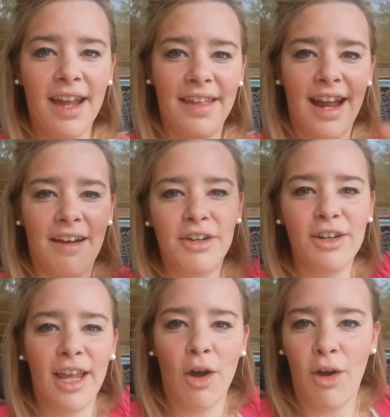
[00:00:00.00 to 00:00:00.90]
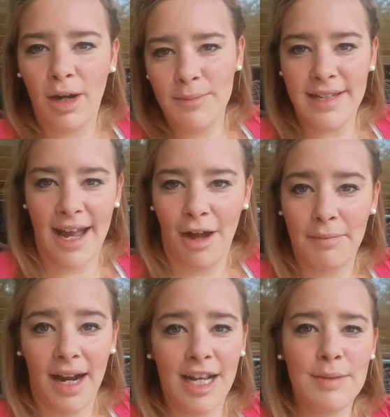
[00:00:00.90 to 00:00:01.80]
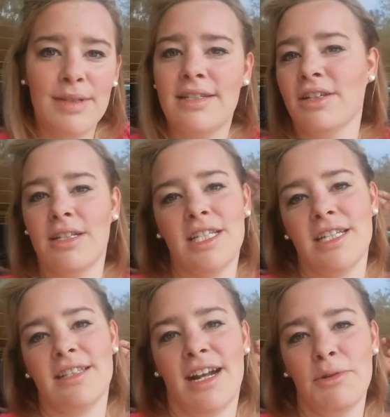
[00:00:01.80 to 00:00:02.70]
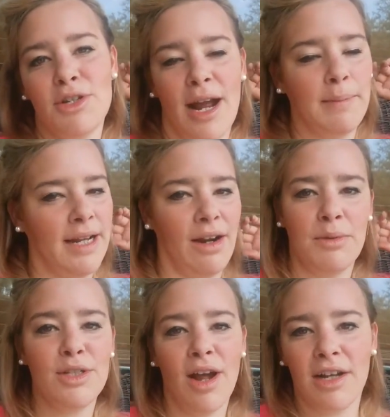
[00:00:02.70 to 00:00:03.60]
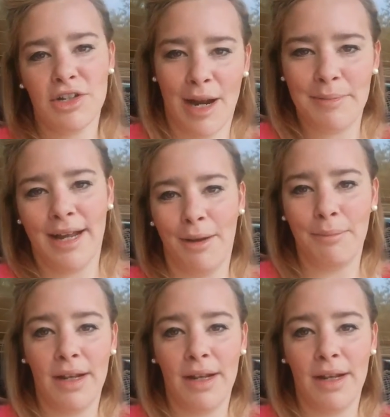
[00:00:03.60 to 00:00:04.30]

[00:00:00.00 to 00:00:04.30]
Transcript: And they have your like arms out. My husband still insists that I was strapped down. I was not strapped down,